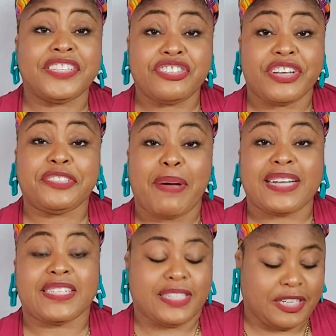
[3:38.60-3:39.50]
dress
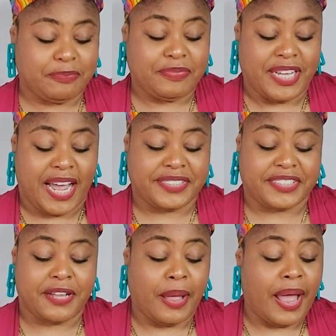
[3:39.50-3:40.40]
pattern,
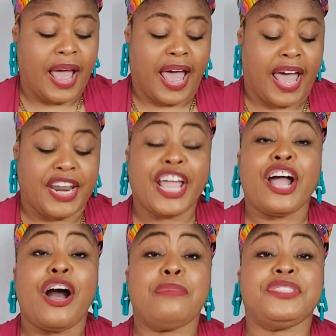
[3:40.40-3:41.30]
yes, and
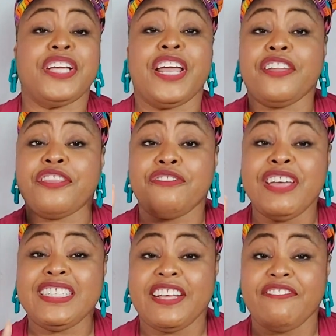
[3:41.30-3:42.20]
it comes in
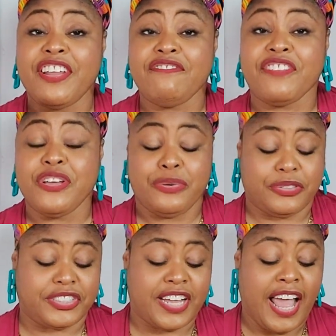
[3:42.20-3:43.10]
three different
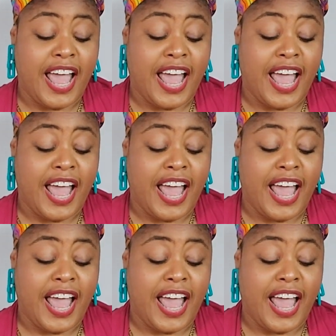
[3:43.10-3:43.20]
views.